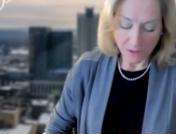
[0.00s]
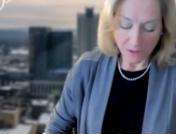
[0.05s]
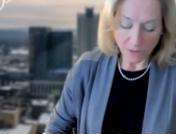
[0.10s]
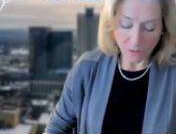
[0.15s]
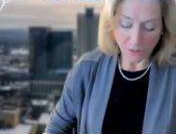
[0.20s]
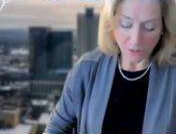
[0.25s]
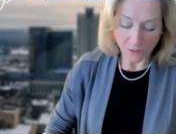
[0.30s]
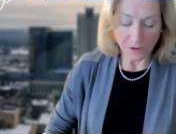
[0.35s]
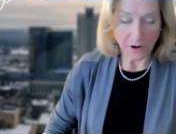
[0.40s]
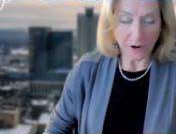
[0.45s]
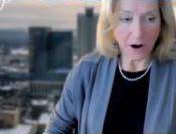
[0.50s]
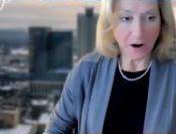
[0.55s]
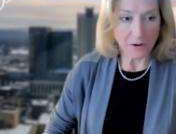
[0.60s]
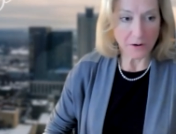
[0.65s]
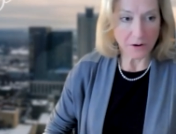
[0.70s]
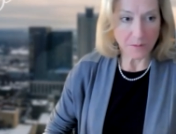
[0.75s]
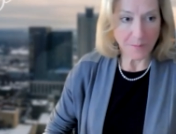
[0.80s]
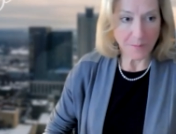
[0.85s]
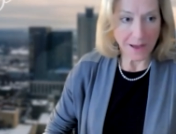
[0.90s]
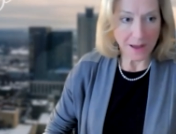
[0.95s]
coronary
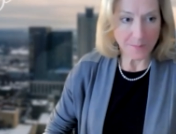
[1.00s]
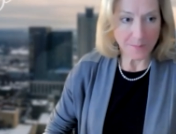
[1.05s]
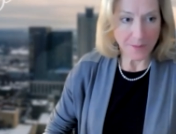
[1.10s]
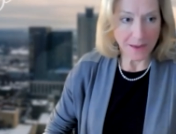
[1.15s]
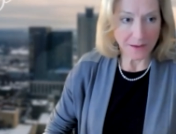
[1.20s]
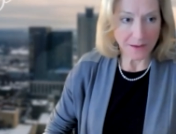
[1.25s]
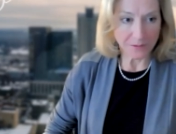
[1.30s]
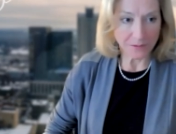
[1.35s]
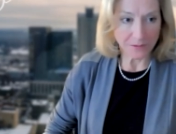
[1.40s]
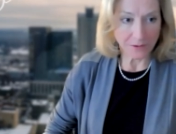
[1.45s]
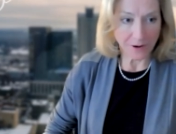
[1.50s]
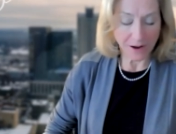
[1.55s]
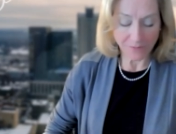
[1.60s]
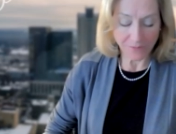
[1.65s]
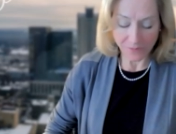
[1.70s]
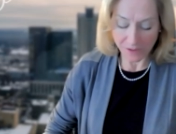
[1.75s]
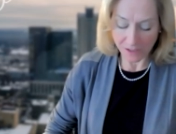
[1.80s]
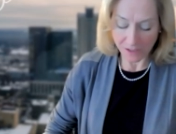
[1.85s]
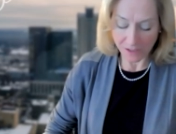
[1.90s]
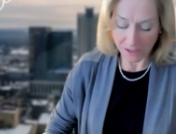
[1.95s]
artery bypass
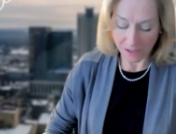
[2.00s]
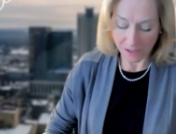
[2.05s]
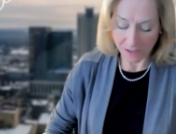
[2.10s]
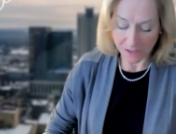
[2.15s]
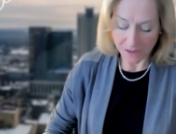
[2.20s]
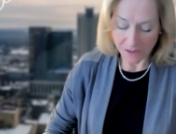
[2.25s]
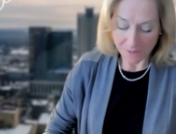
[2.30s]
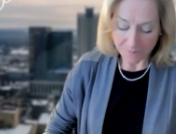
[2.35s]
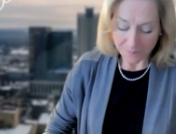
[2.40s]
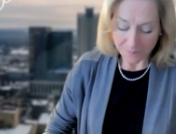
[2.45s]
grafting in,